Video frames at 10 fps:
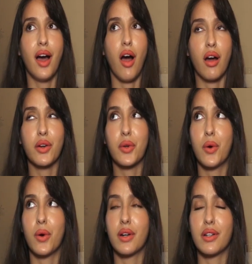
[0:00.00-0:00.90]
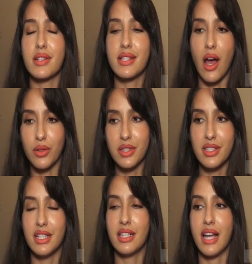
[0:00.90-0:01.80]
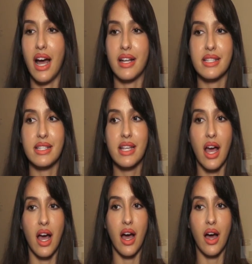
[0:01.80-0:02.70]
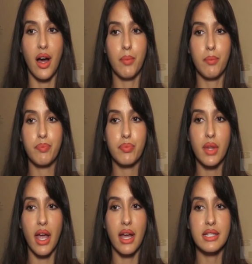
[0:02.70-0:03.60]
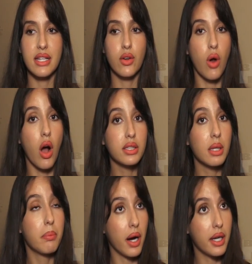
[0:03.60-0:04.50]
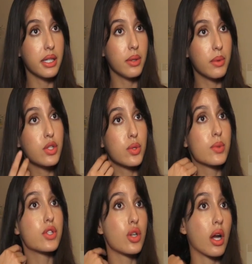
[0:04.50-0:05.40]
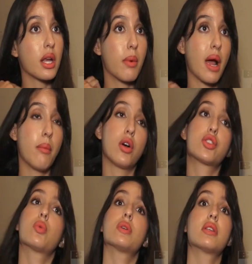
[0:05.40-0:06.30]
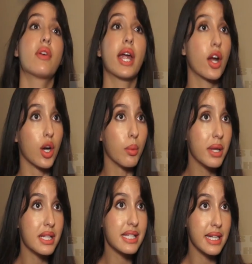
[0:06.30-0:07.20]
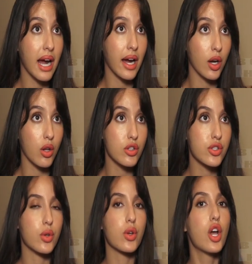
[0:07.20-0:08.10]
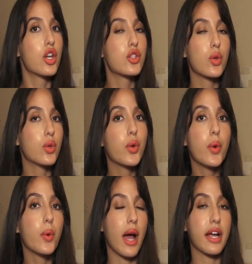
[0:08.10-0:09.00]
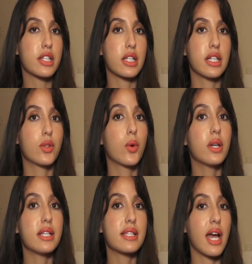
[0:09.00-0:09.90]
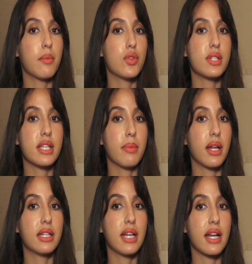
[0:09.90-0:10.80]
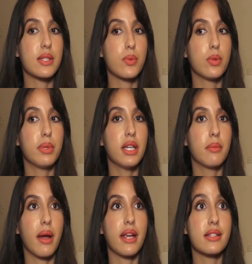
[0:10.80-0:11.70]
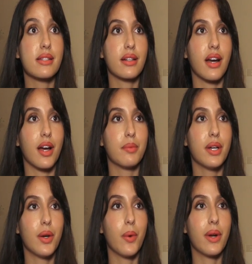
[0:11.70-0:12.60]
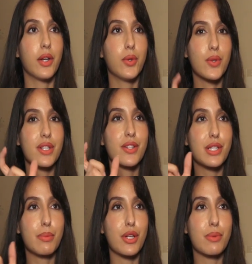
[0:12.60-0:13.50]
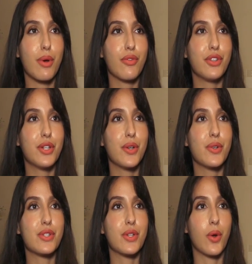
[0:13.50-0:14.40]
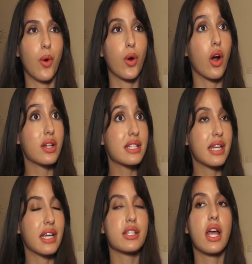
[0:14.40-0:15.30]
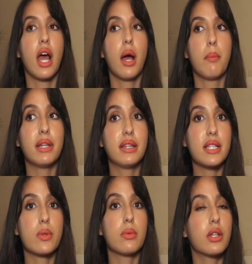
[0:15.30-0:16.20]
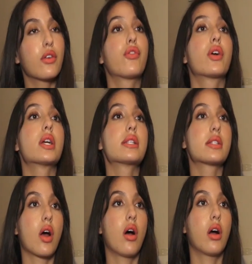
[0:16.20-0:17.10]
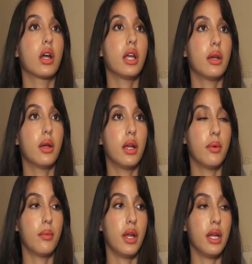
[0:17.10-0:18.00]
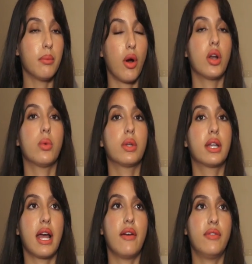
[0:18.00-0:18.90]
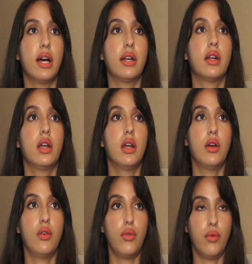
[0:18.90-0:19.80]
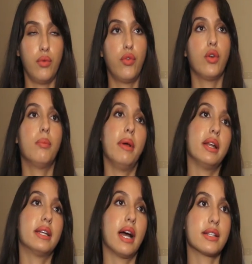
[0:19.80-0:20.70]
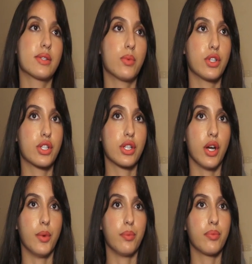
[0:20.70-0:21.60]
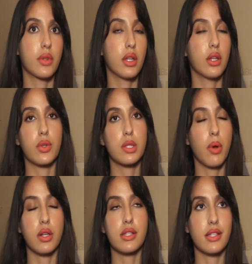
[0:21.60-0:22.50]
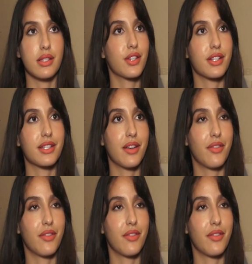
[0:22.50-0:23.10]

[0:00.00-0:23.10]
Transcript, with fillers: hardcore South Indian dance. Um, and in Rock the Party, which was with John Abraham, also was a very urban okay. style also. So no, actually, the only time you see belly dance will be in my Instagram when I do those little small, small videos, you know, or on stage. But this will be the first first song in Bollywood that I have done full belly dance, which um, the response is just